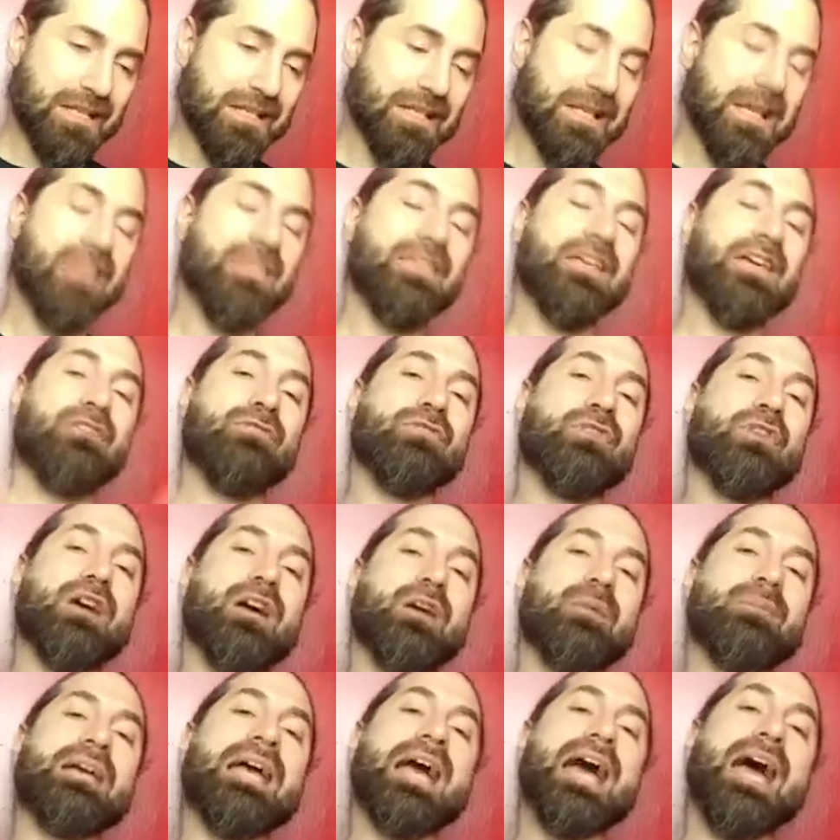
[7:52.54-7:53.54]
it, and therefore
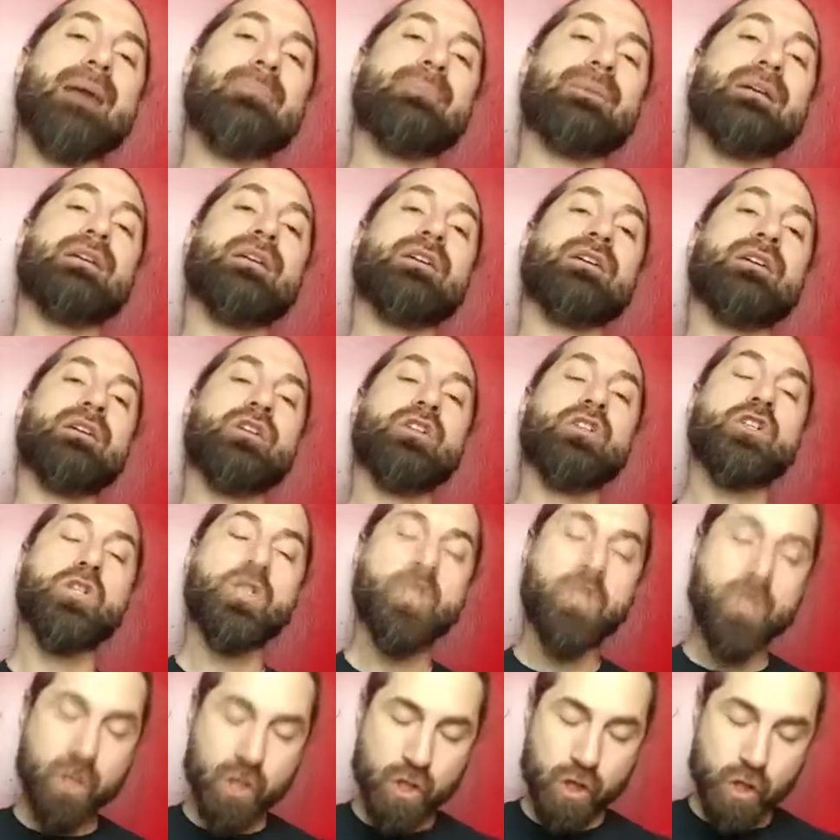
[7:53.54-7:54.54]
I'll be happy
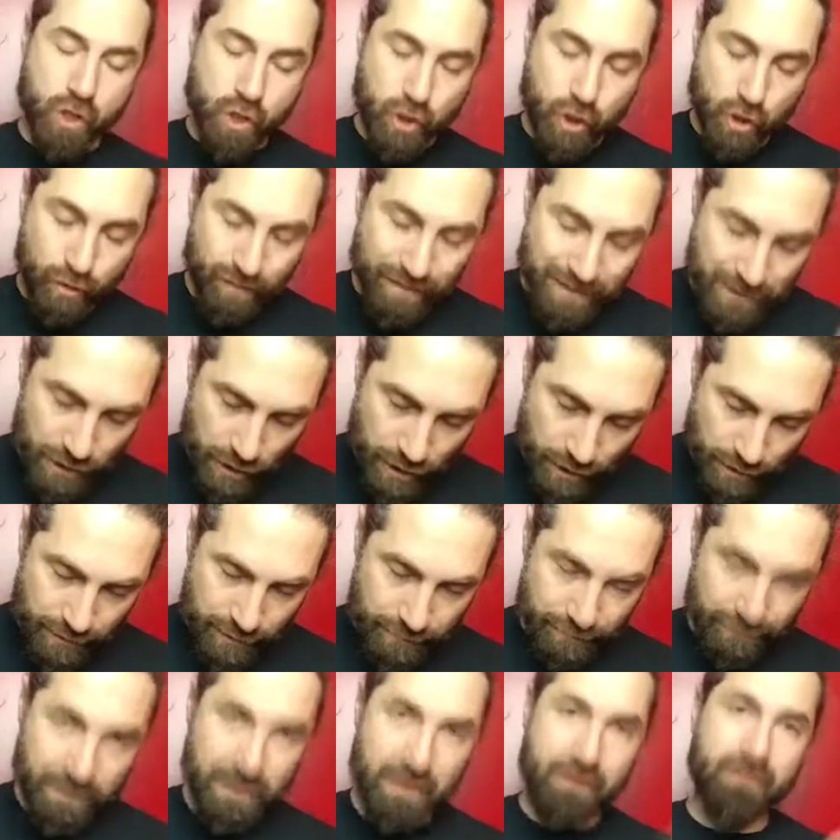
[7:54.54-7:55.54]
to return
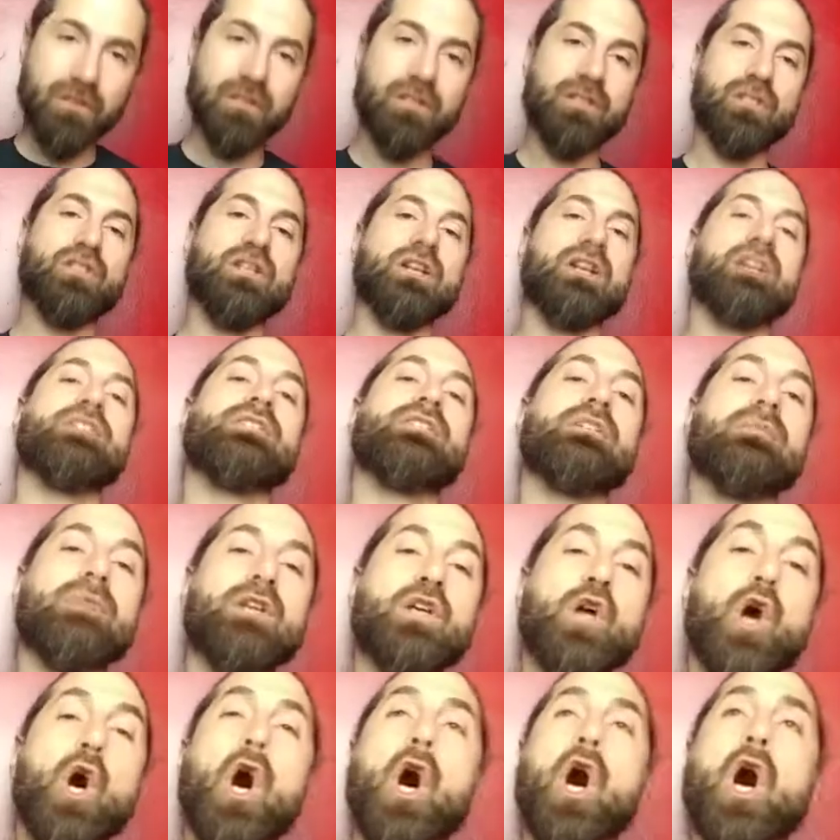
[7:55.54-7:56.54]
the favor and share some of
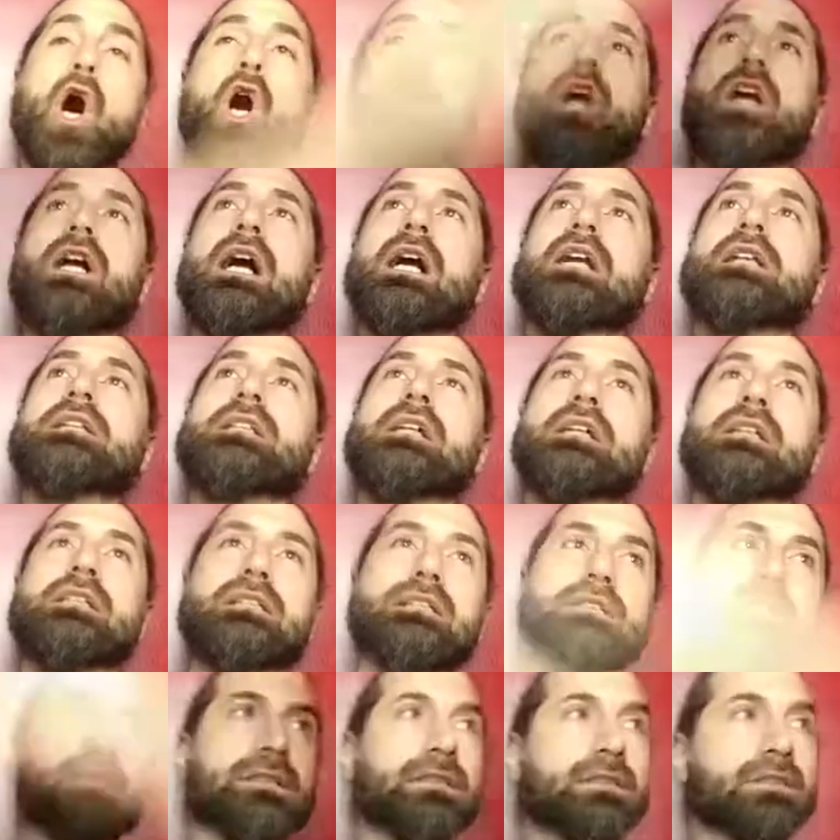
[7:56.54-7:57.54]
your
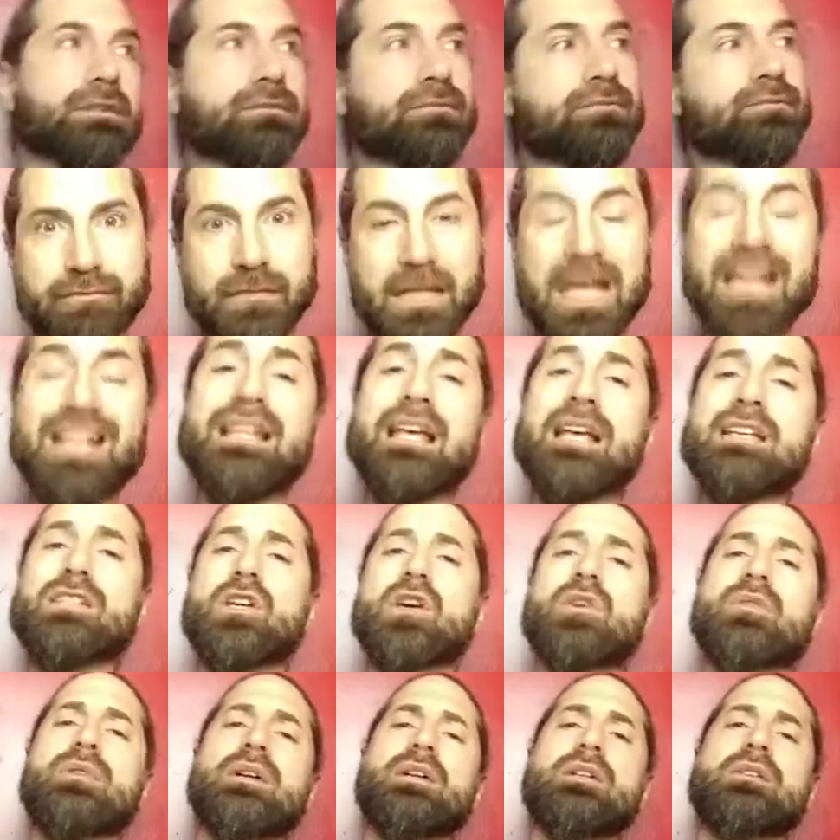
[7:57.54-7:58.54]
content. And as
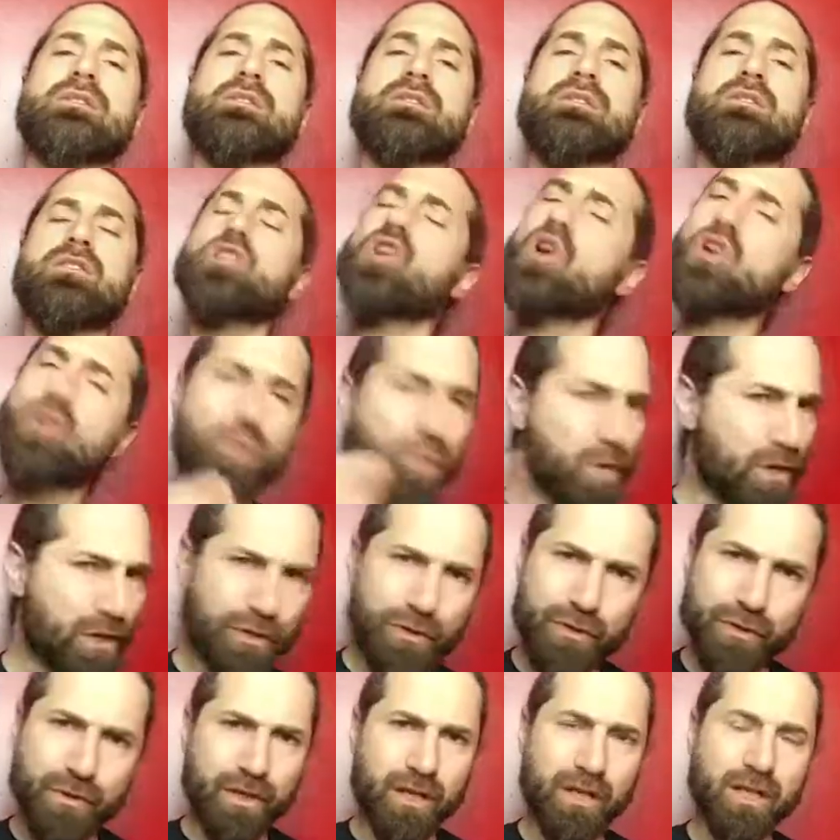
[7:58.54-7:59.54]
always, don't work
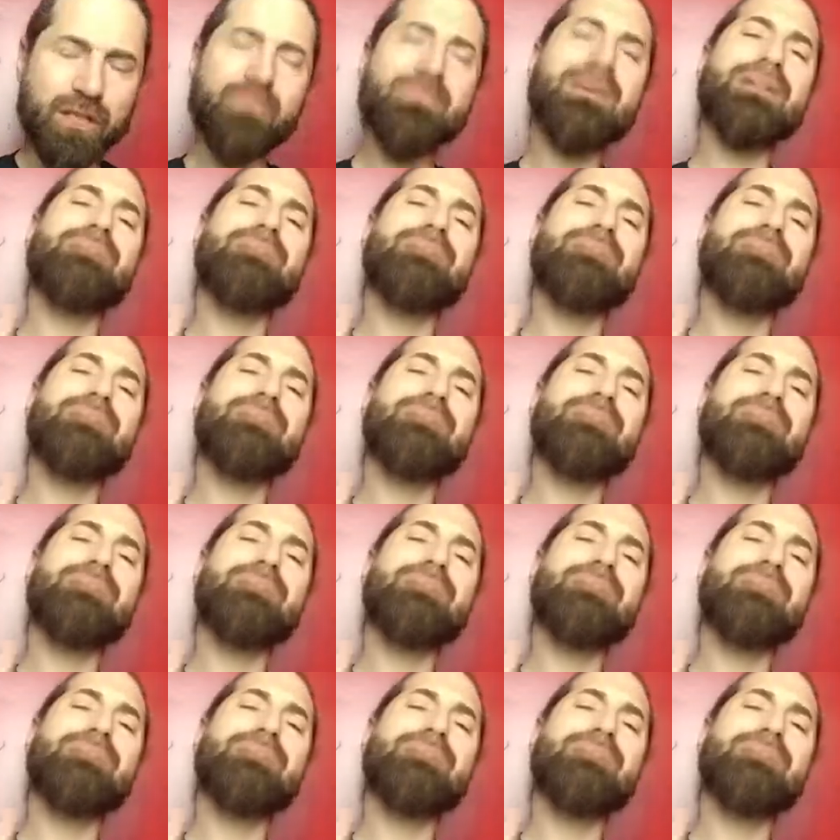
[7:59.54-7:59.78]
too hard,